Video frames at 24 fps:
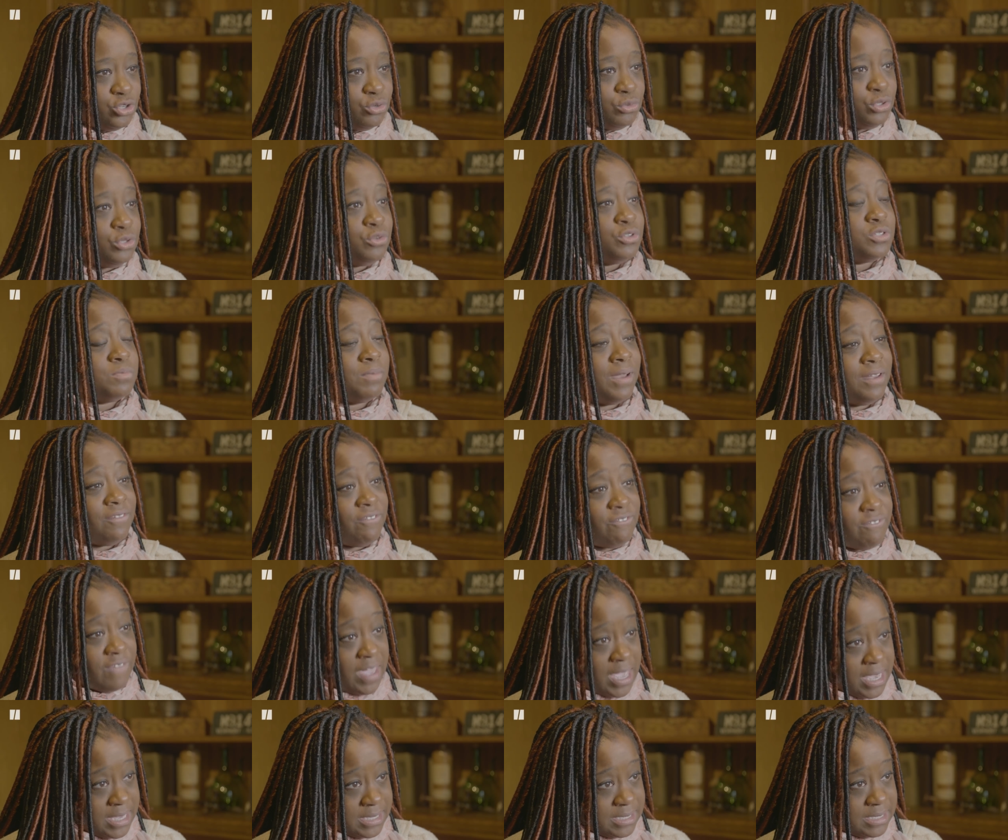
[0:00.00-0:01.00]
to use my
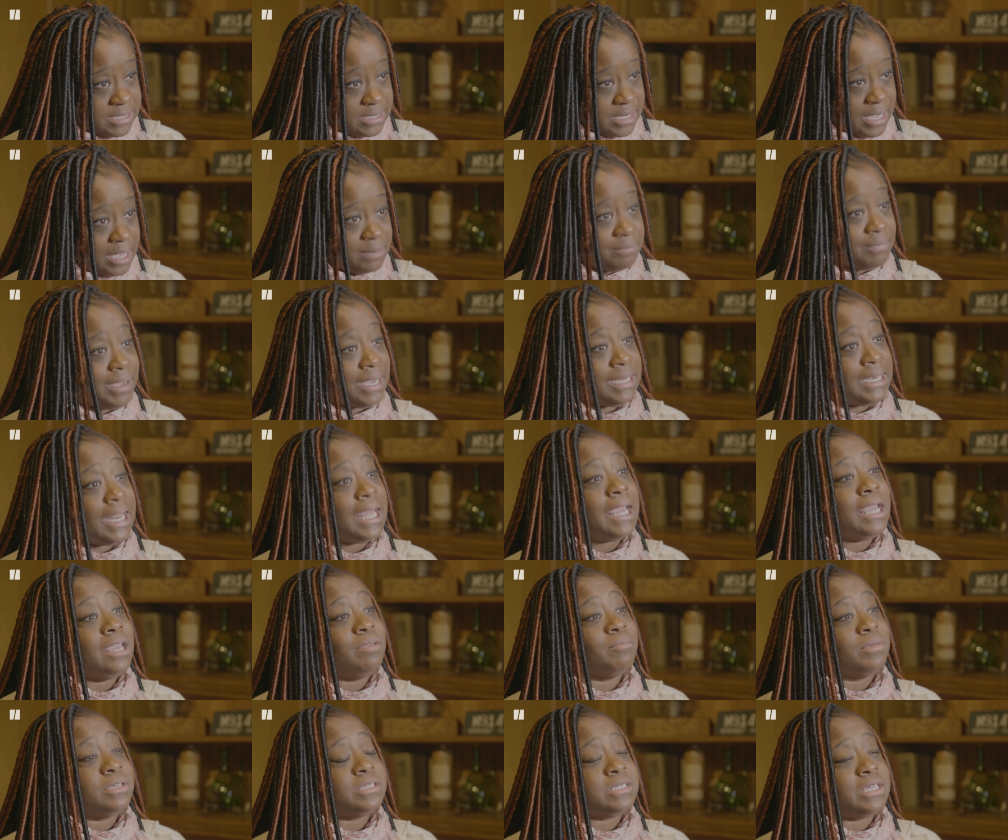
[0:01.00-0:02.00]
face and my
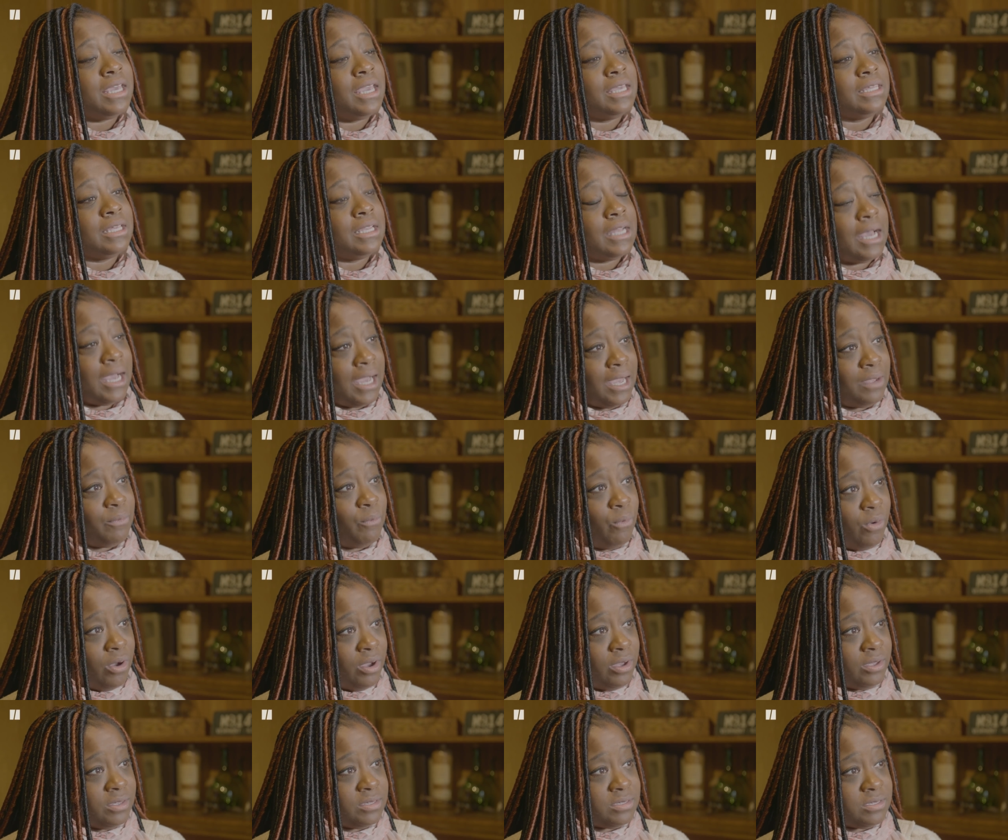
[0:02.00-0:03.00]
name as saying that I
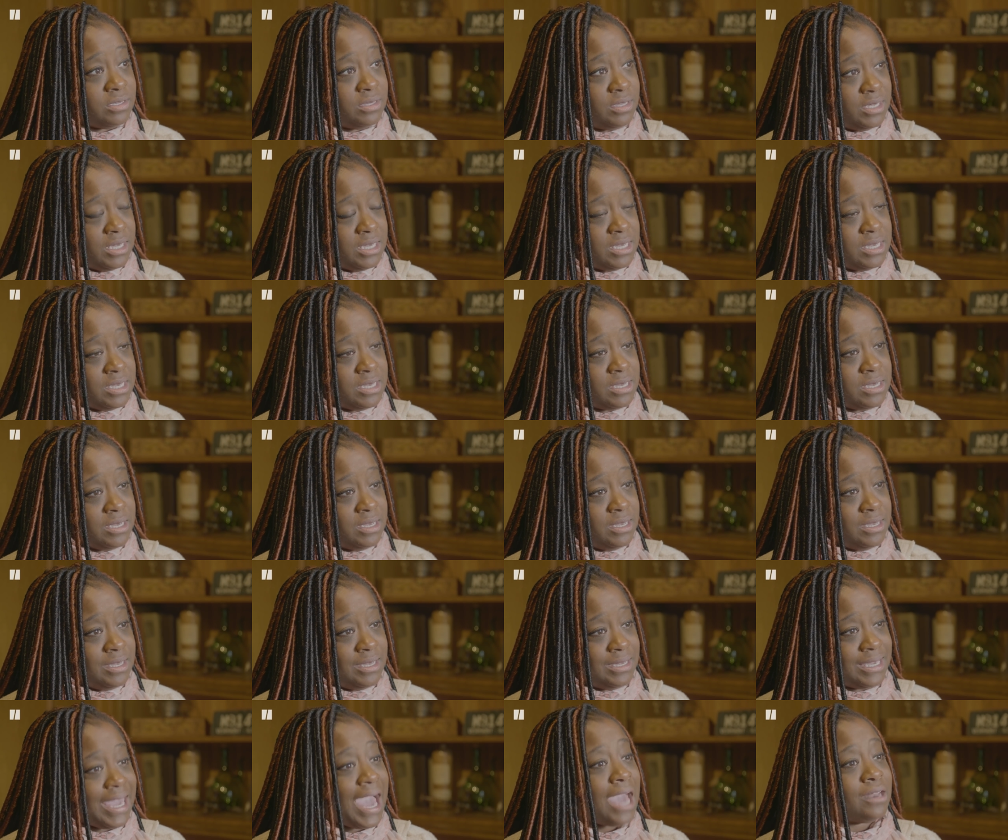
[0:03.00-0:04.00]
was the
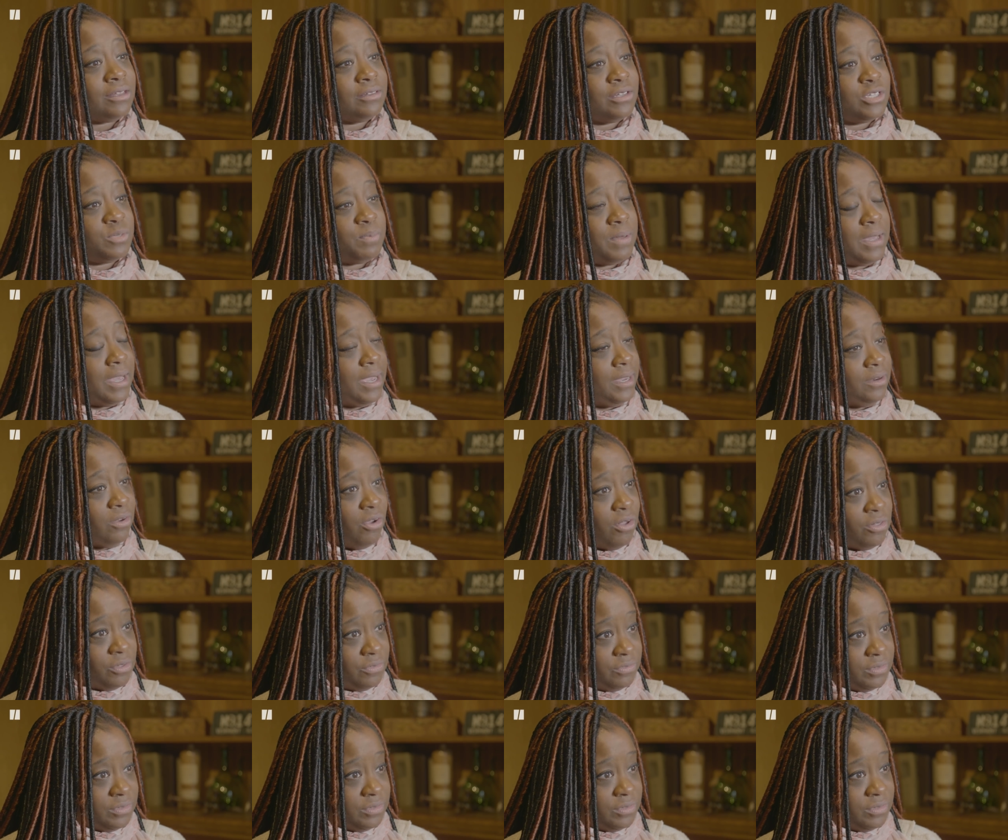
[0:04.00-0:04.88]
catalyst behind all